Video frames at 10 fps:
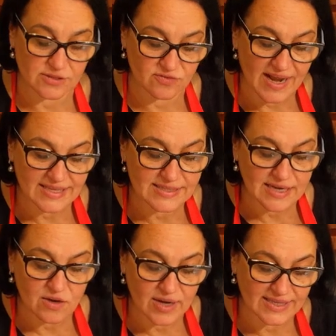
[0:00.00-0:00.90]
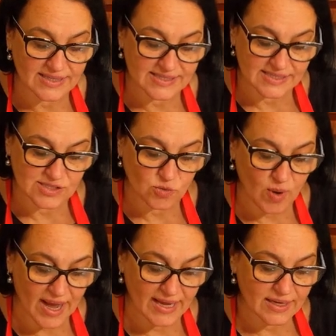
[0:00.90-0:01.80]
Sorrento, and this is the
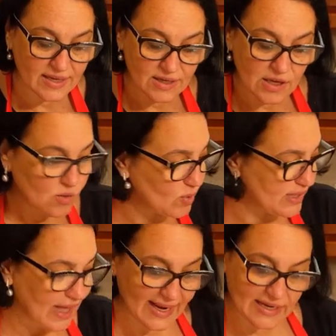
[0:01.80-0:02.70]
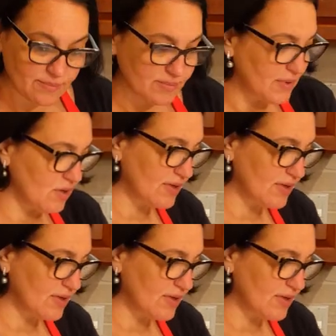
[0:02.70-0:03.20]
way we like them.